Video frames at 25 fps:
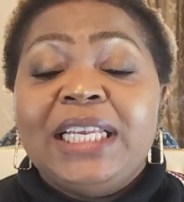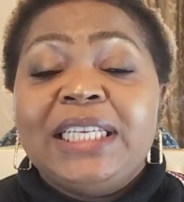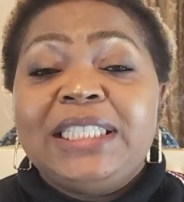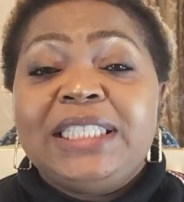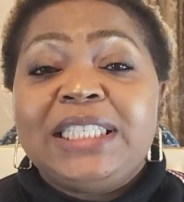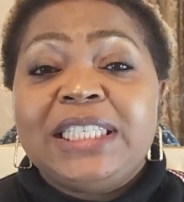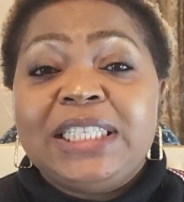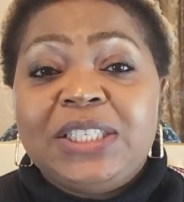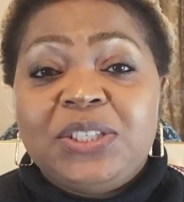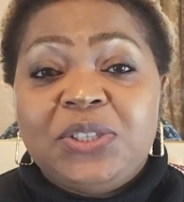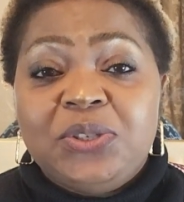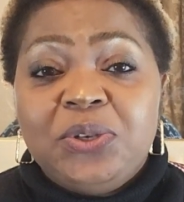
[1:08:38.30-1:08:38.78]

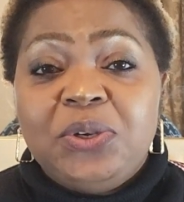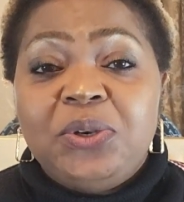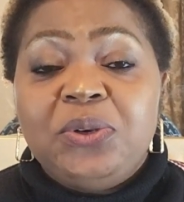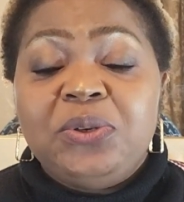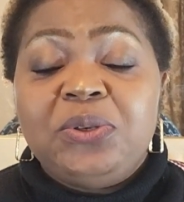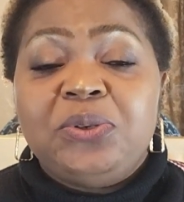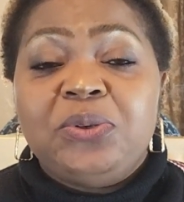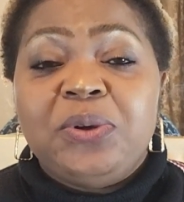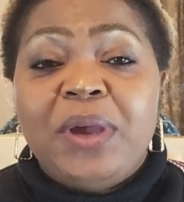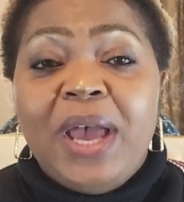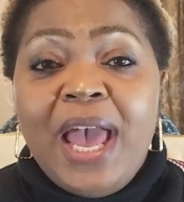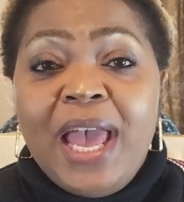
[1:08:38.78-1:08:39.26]
Just so
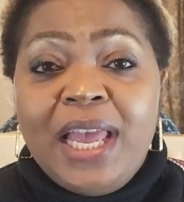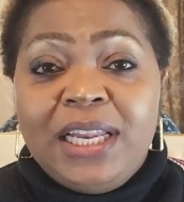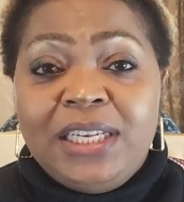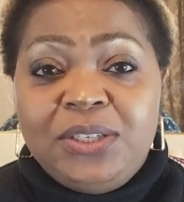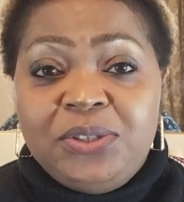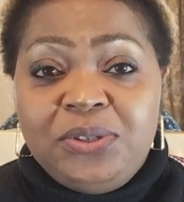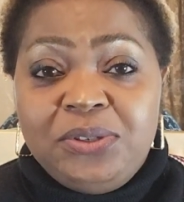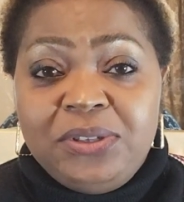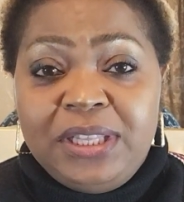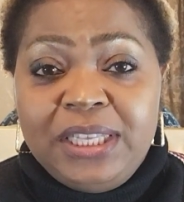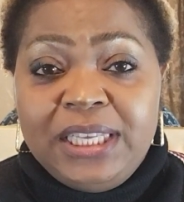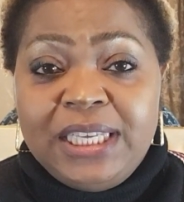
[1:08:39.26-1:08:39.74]
to add
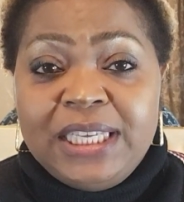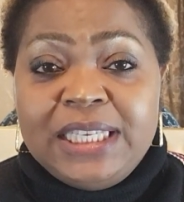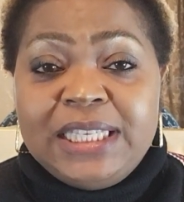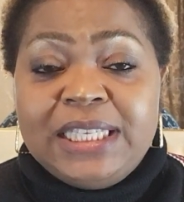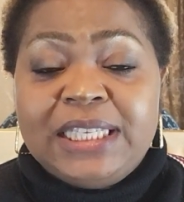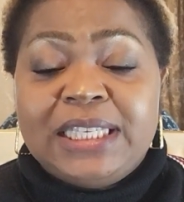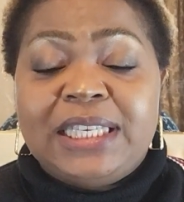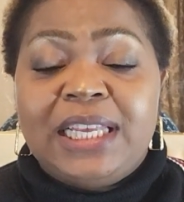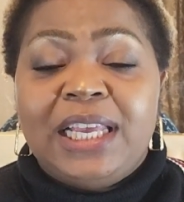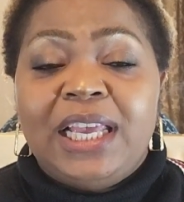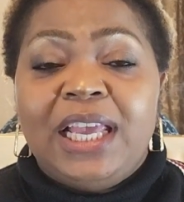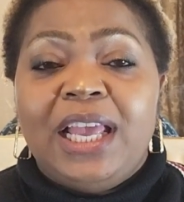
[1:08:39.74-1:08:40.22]
to
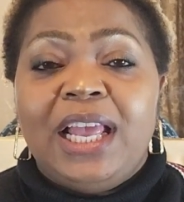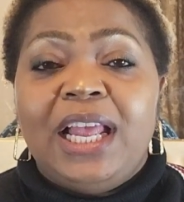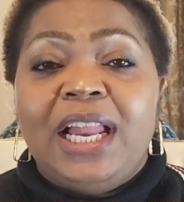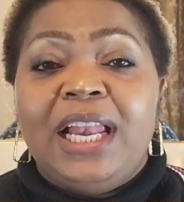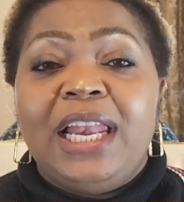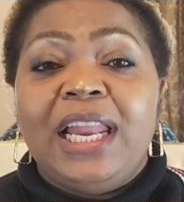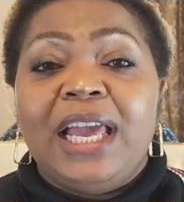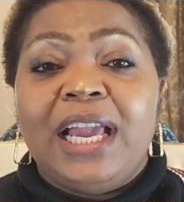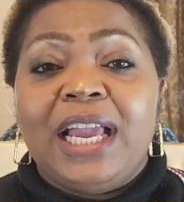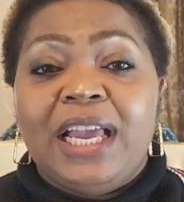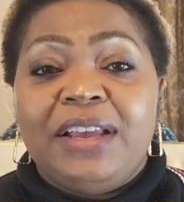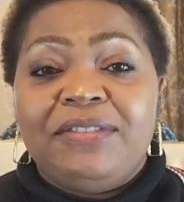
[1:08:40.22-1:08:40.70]
this,
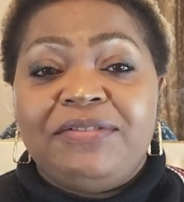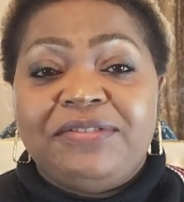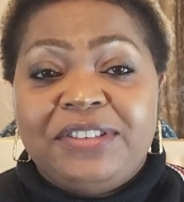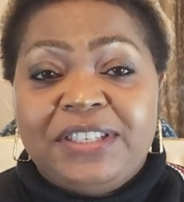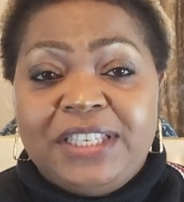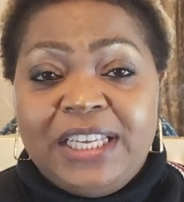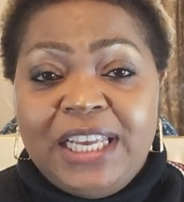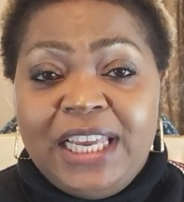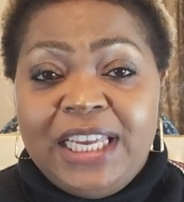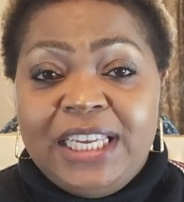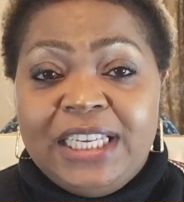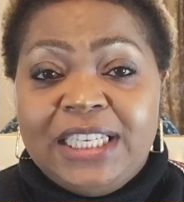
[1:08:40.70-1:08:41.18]
like I've
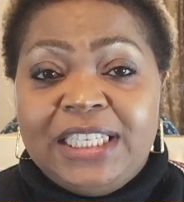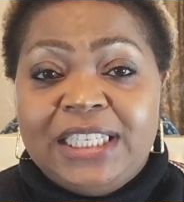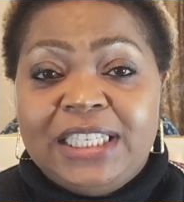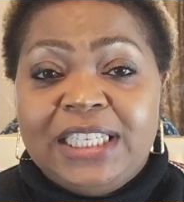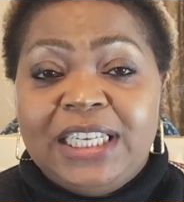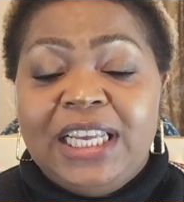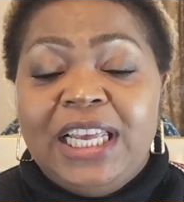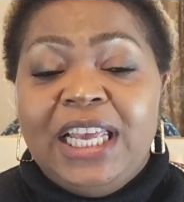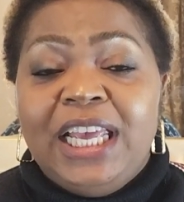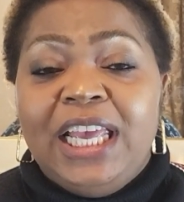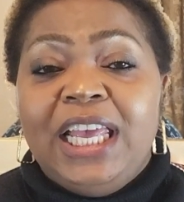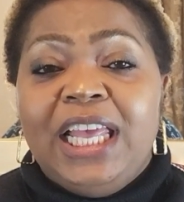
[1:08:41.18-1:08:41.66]
said,
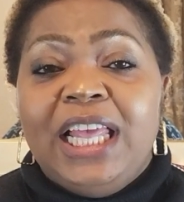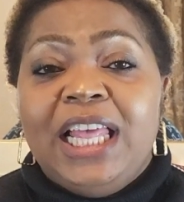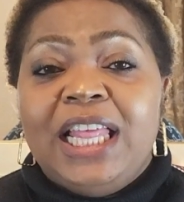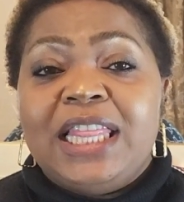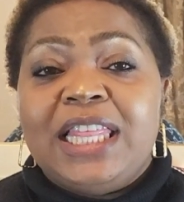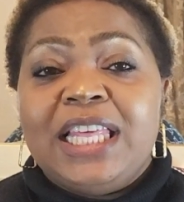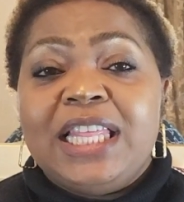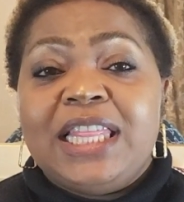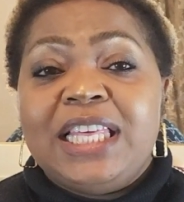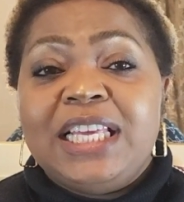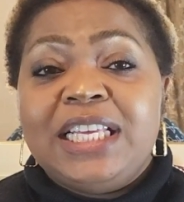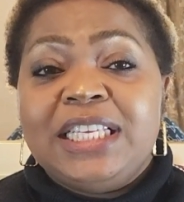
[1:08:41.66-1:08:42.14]

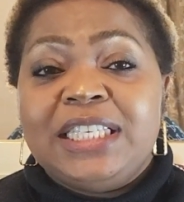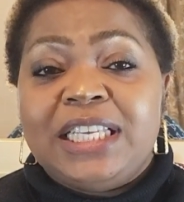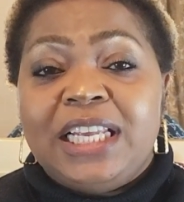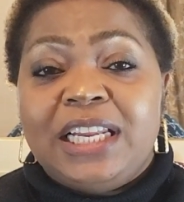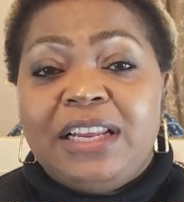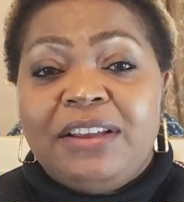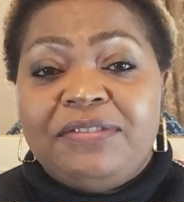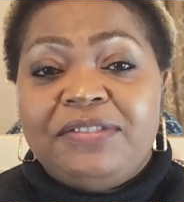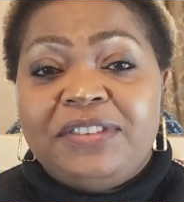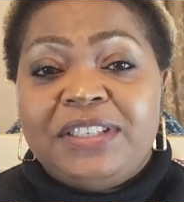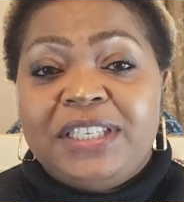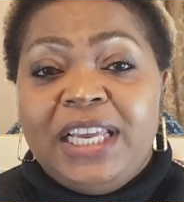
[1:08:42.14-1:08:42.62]
the things that
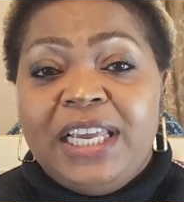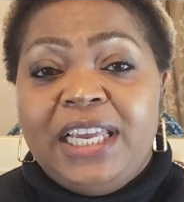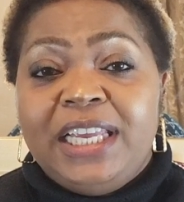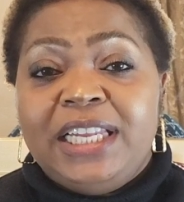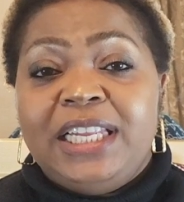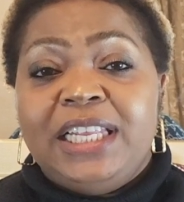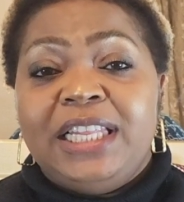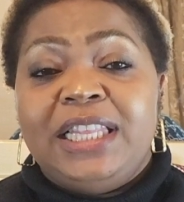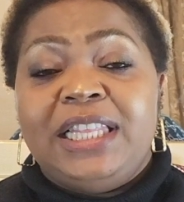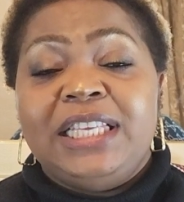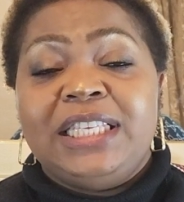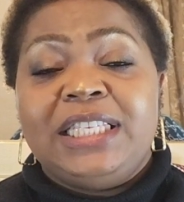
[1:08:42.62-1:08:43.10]
I've
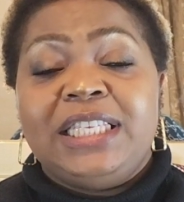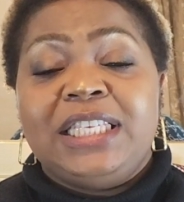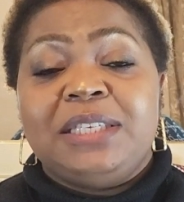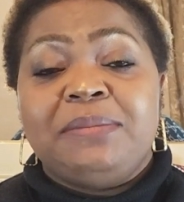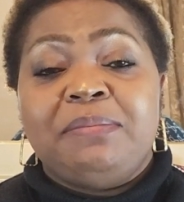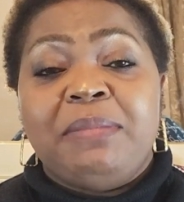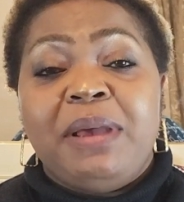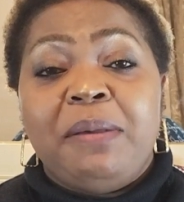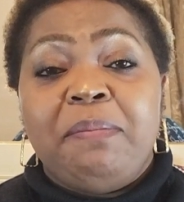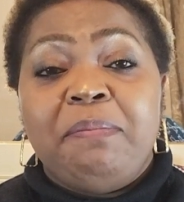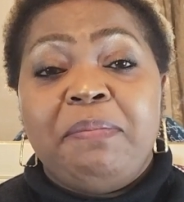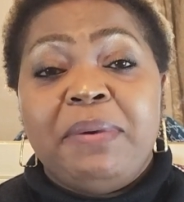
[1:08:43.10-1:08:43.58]
said, this is
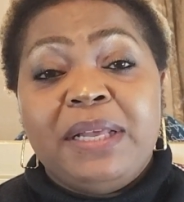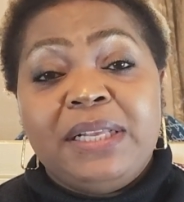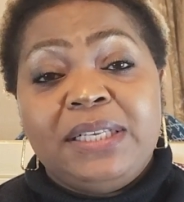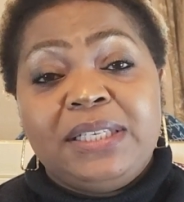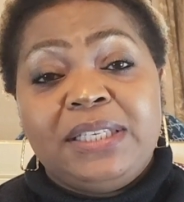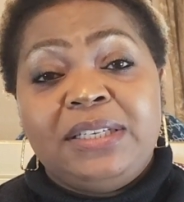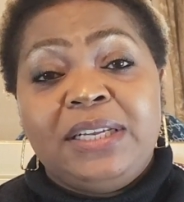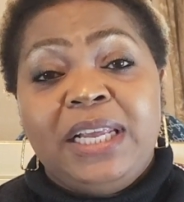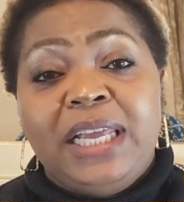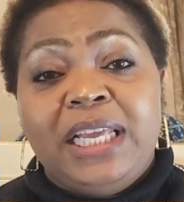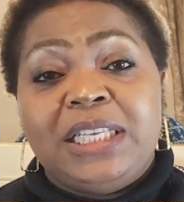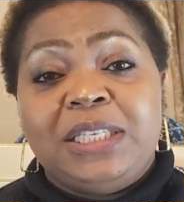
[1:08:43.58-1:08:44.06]
my
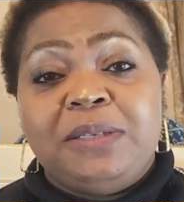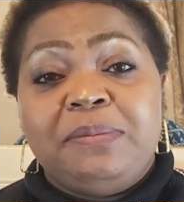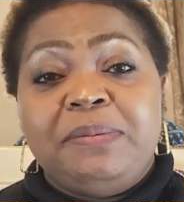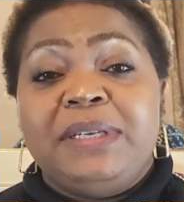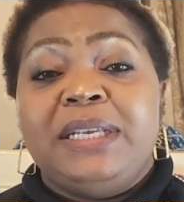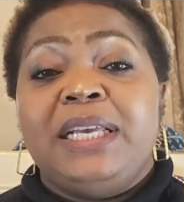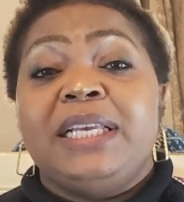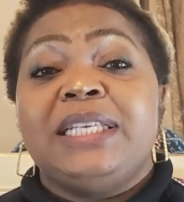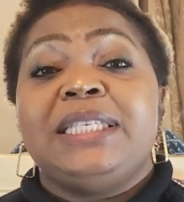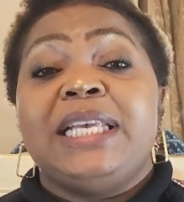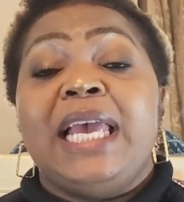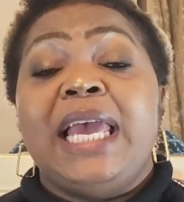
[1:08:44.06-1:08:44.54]
personal
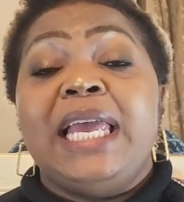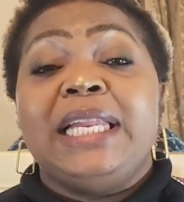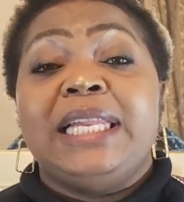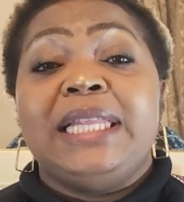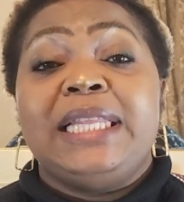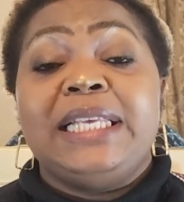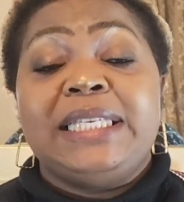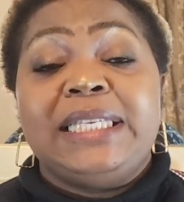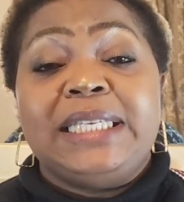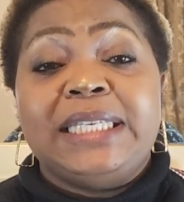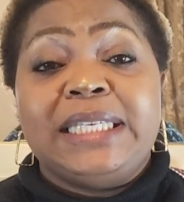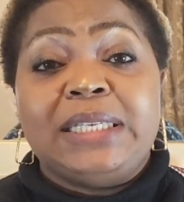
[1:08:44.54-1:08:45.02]
experience and
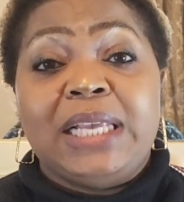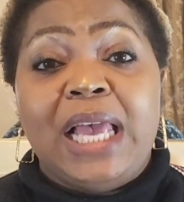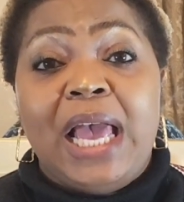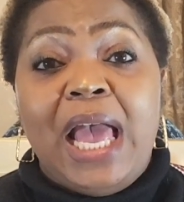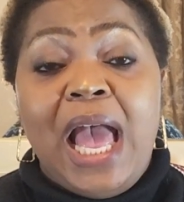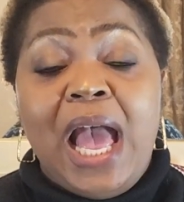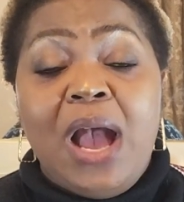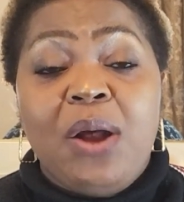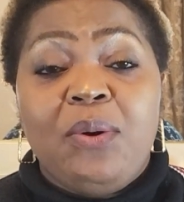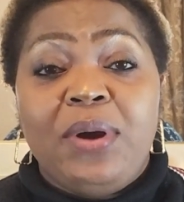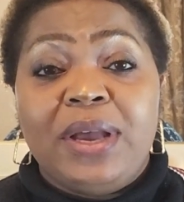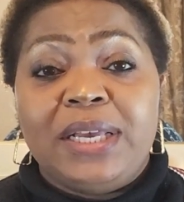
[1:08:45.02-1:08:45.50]
this is
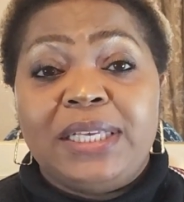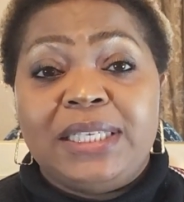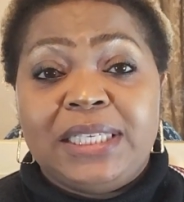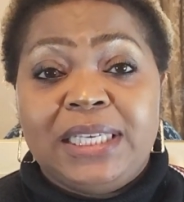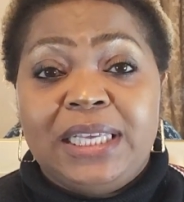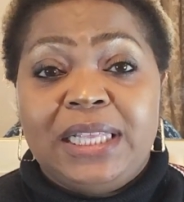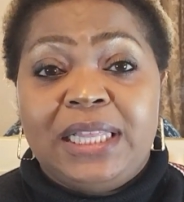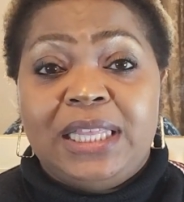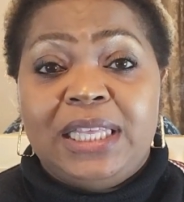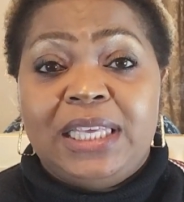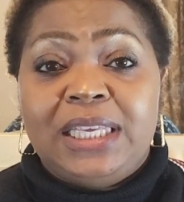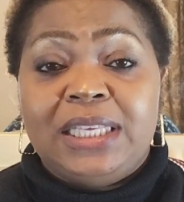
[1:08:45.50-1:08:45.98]
how I
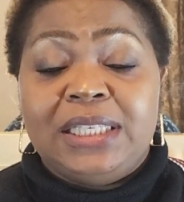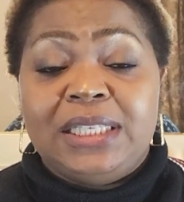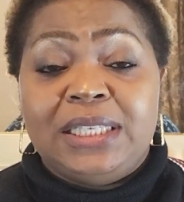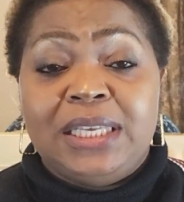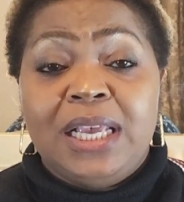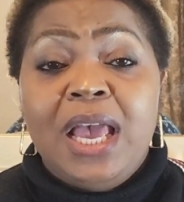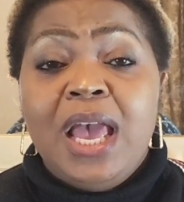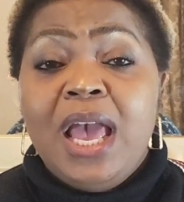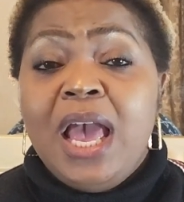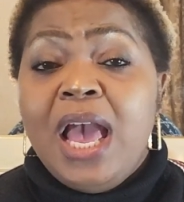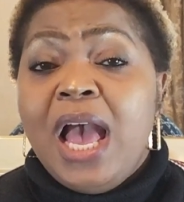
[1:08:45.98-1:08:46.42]
see things.